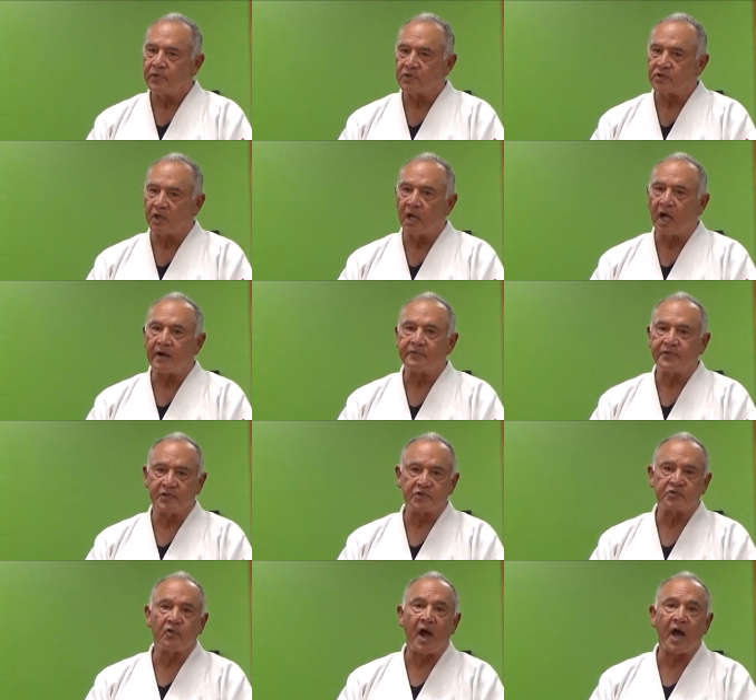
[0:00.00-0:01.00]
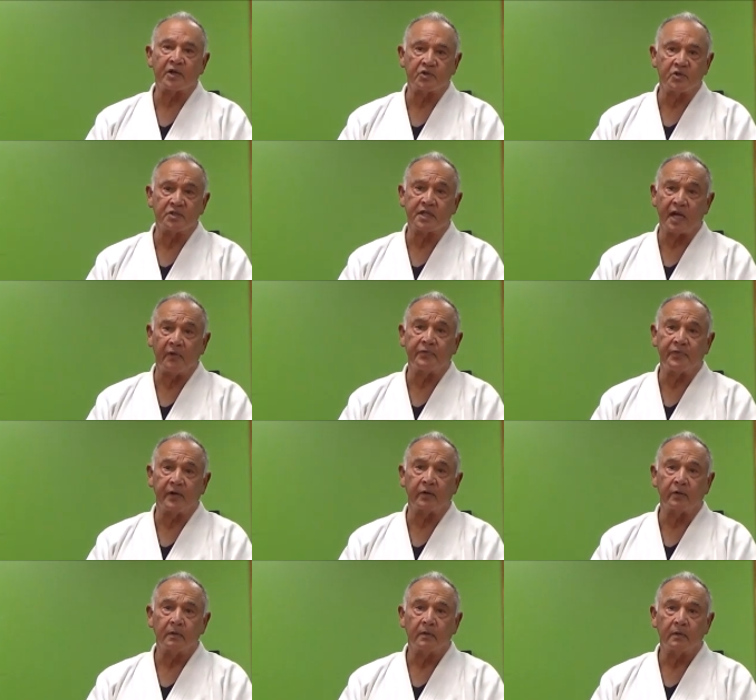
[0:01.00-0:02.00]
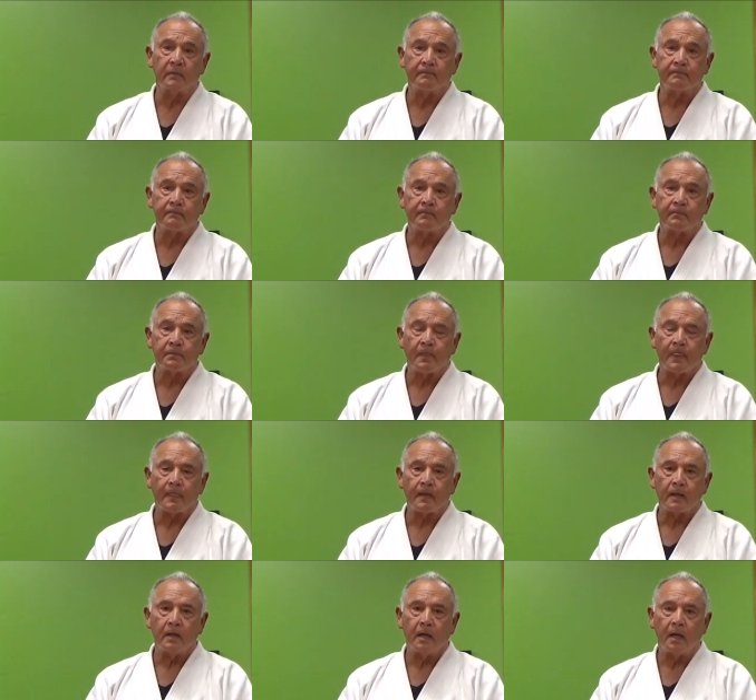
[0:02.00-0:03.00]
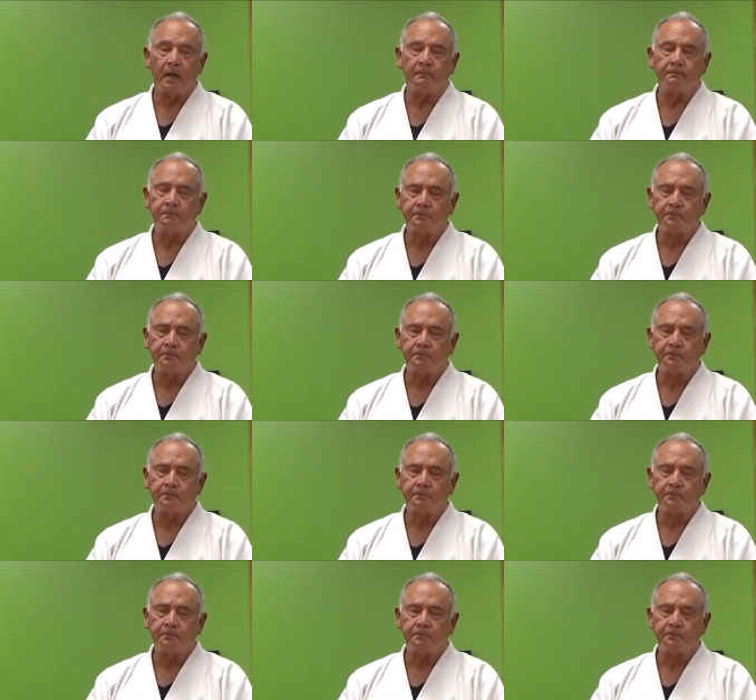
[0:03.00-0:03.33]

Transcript: of distractions out there. But